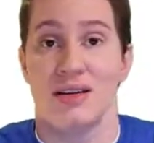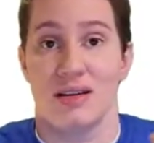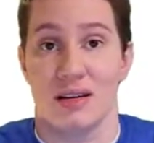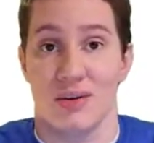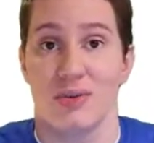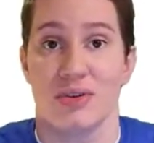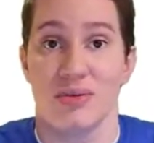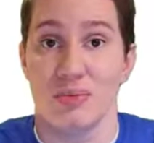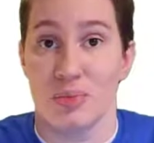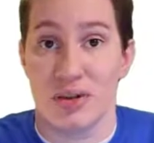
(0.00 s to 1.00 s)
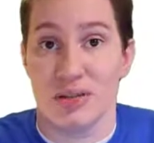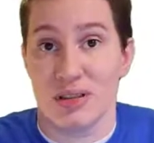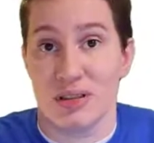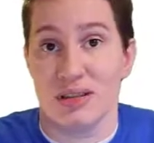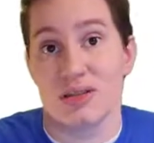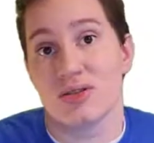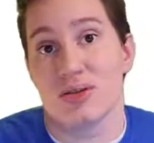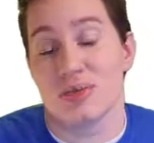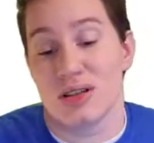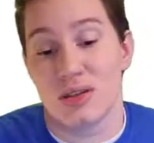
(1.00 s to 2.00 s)
then I will put a link in the
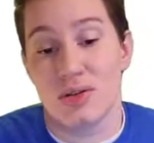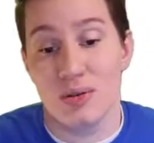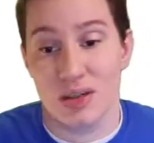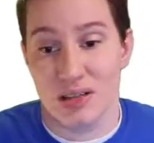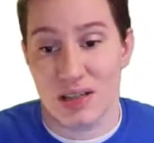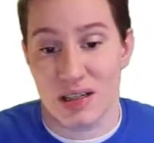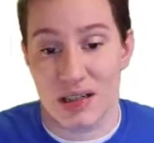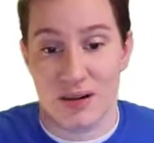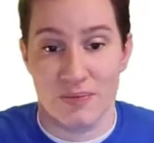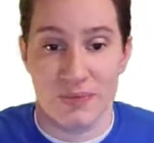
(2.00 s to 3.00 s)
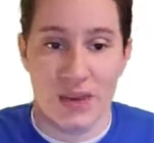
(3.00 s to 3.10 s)
description if you want to check it out.